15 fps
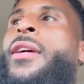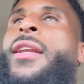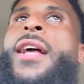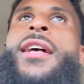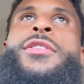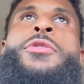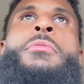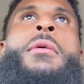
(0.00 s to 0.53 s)

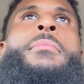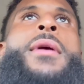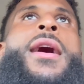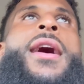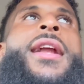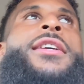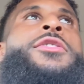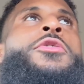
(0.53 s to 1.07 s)
That's on my
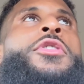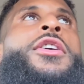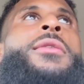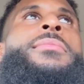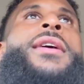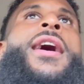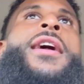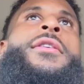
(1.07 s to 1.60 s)
mind. That's gonna come
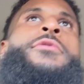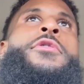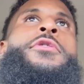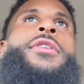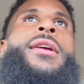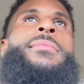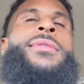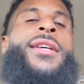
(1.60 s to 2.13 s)
down the road.
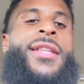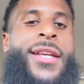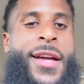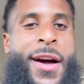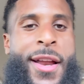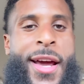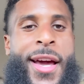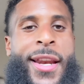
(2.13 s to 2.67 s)
And I'm telling
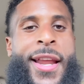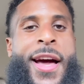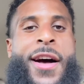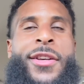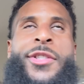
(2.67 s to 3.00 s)
y'all that now.